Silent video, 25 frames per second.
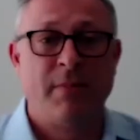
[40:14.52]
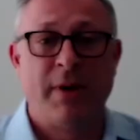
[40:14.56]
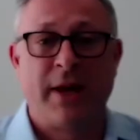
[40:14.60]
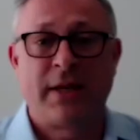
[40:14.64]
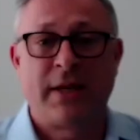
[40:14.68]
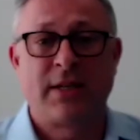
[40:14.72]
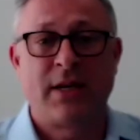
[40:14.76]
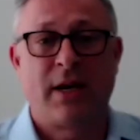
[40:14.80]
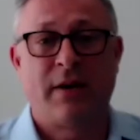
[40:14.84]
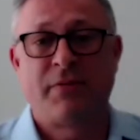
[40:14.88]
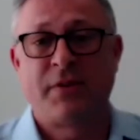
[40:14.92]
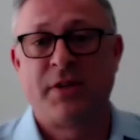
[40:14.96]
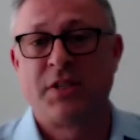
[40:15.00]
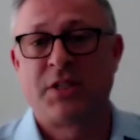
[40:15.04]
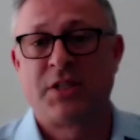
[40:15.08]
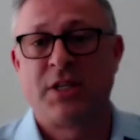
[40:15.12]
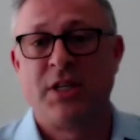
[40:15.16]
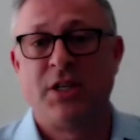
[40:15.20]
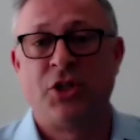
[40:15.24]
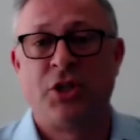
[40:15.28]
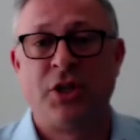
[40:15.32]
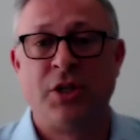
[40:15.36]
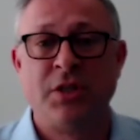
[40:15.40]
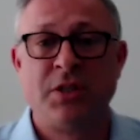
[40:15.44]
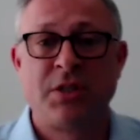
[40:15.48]
make tough
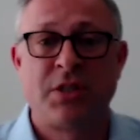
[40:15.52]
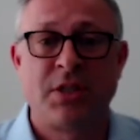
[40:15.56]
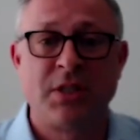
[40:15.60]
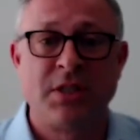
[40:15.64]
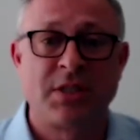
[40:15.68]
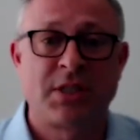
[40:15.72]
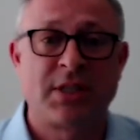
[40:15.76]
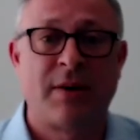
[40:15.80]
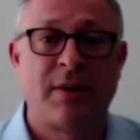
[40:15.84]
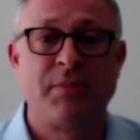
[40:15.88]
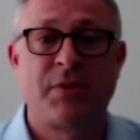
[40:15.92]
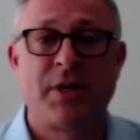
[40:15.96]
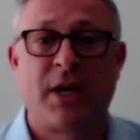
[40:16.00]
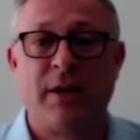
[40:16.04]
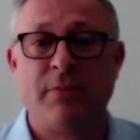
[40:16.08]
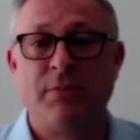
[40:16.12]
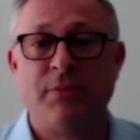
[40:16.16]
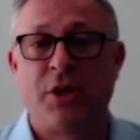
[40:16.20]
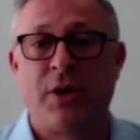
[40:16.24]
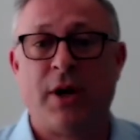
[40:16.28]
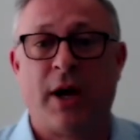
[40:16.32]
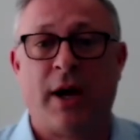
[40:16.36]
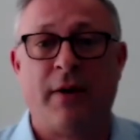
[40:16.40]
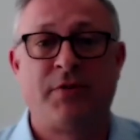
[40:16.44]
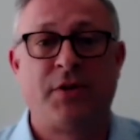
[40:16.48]
decisions, and yeah. sometimes
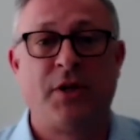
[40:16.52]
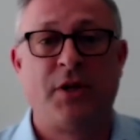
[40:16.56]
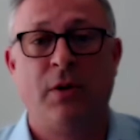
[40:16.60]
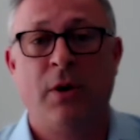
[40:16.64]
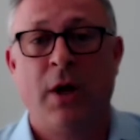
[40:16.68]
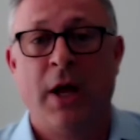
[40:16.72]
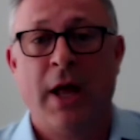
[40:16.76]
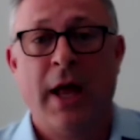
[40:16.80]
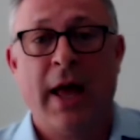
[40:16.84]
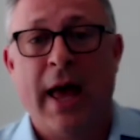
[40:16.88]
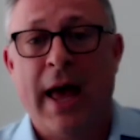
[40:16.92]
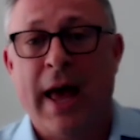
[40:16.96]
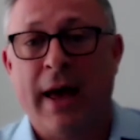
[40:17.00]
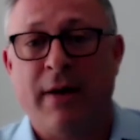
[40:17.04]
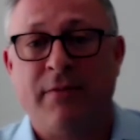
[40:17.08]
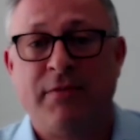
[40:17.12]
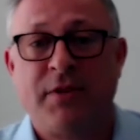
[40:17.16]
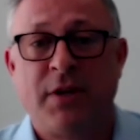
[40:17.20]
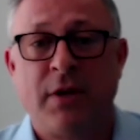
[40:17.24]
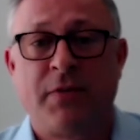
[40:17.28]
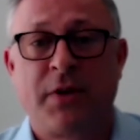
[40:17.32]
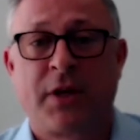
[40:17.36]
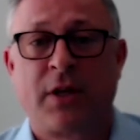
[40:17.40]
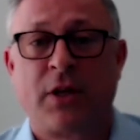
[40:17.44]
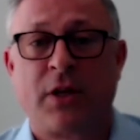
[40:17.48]
you have to have
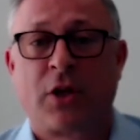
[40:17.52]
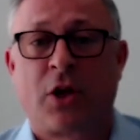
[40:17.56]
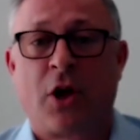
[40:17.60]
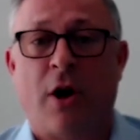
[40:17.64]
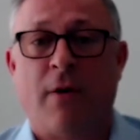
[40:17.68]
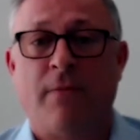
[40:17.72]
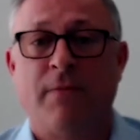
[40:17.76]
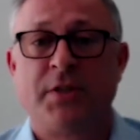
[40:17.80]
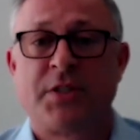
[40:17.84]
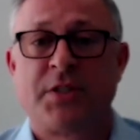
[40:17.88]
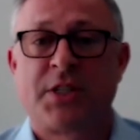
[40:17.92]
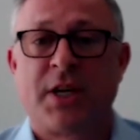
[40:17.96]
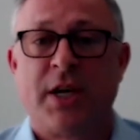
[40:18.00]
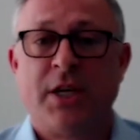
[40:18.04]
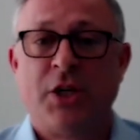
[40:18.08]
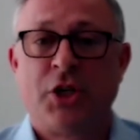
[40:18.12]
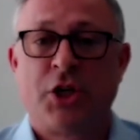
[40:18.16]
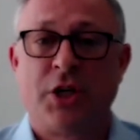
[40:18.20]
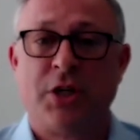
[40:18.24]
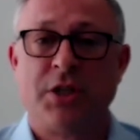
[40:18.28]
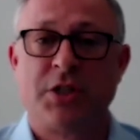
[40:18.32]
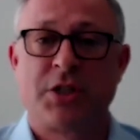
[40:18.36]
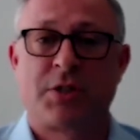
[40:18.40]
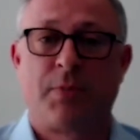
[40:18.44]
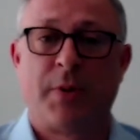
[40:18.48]
difficult
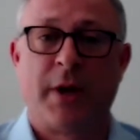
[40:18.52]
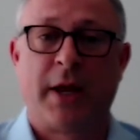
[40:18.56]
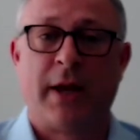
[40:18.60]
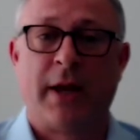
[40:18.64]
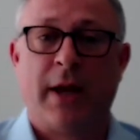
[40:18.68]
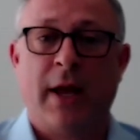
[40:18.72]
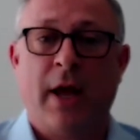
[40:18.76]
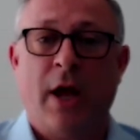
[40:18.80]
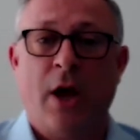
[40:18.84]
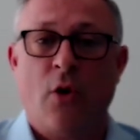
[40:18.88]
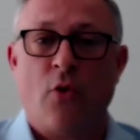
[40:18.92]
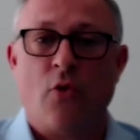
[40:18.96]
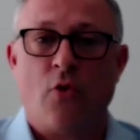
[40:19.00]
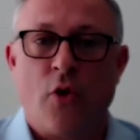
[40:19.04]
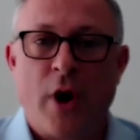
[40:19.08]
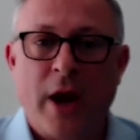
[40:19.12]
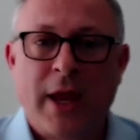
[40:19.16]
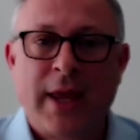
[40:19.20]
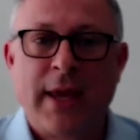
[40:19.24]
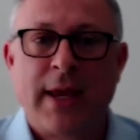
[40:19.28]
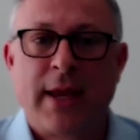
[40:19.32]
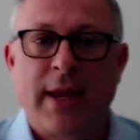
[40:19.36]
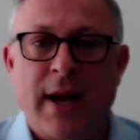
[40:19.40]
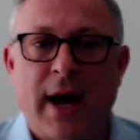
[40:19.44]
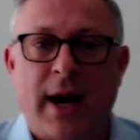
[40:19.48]
conversations. But
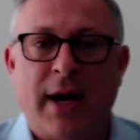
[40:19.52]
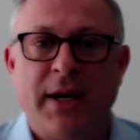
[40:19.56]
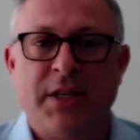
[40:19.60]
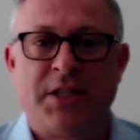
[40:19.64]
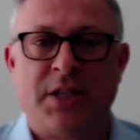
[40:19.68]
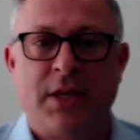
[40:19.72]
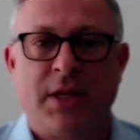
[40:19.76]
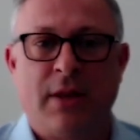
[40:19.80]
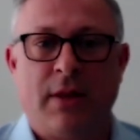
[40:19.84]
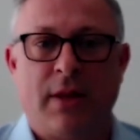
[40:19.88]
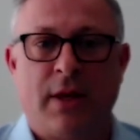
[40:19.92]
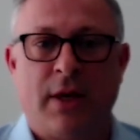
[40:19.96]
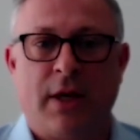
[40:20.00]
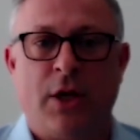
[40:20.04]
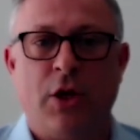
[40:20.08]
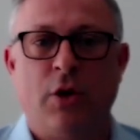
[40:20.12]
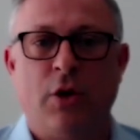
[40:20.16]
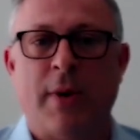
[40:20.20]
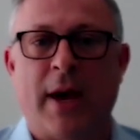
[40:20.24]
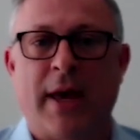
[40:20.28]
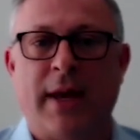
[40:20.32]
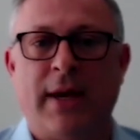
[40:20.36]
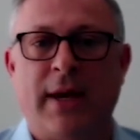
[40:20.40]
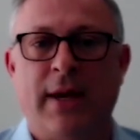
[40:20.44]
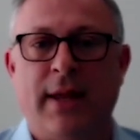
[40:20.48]
recognizing the
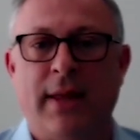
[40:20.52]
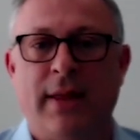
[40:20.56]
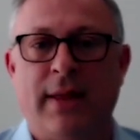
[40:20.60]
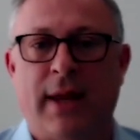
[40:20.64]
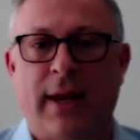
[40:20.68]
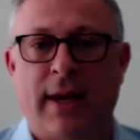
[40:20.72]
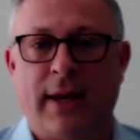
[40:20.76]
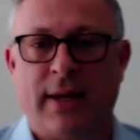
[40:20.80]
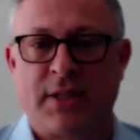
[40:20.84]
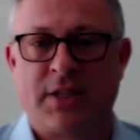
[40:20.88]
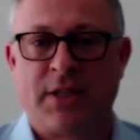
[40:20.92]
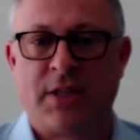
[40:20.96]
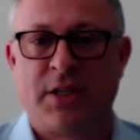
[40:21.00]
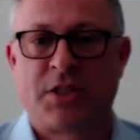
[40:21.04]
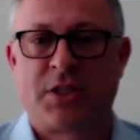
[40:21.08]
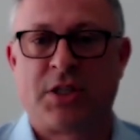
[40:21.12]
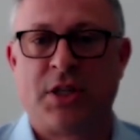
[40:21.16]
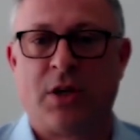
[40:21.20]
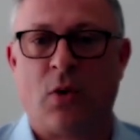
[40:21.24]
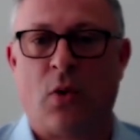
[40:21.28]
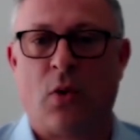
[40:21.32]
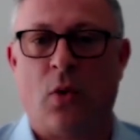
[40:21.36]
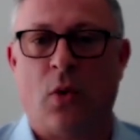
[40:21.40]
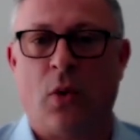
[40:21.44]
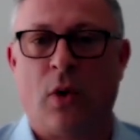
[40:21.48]
humanity that exists
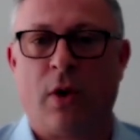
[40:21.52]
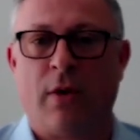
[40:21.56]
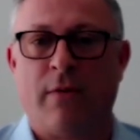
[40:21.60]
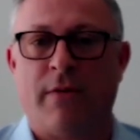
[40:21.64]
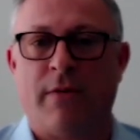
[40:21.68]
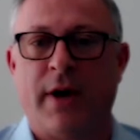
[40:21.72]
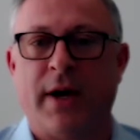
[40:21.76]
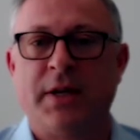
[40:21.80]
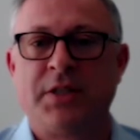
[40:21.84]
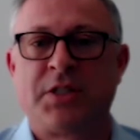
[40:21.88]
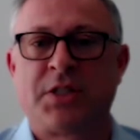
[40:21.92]
in all of us,